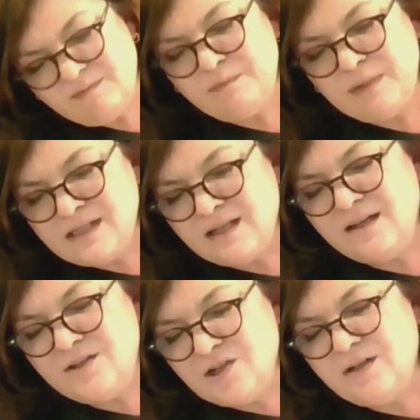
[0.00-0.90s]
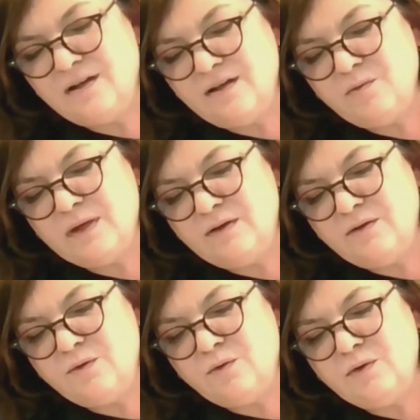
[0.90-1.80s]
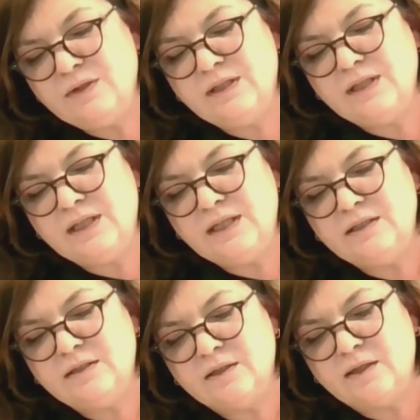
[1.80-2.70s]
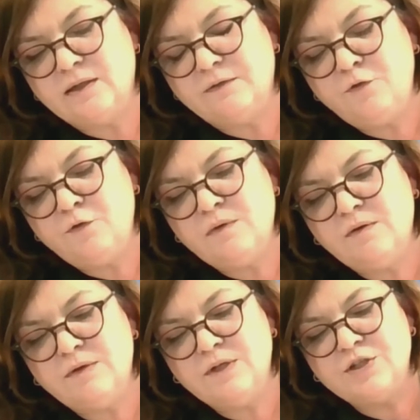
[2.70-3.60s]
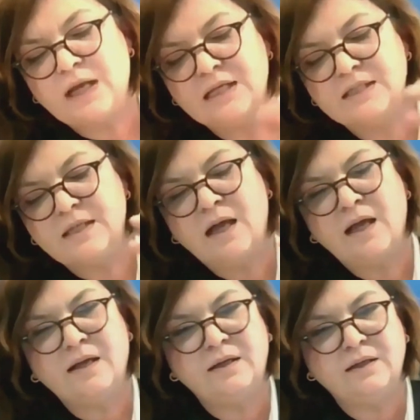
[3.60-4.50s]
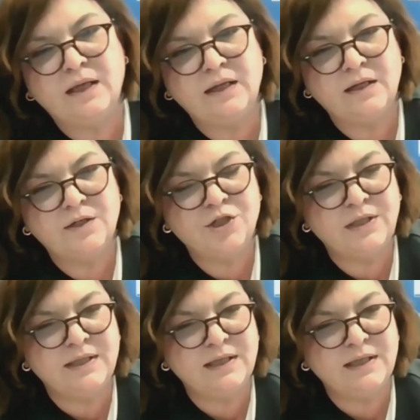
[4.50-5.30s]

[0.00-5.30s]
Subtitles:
basically, generally, when you need a fuel which has higher energy,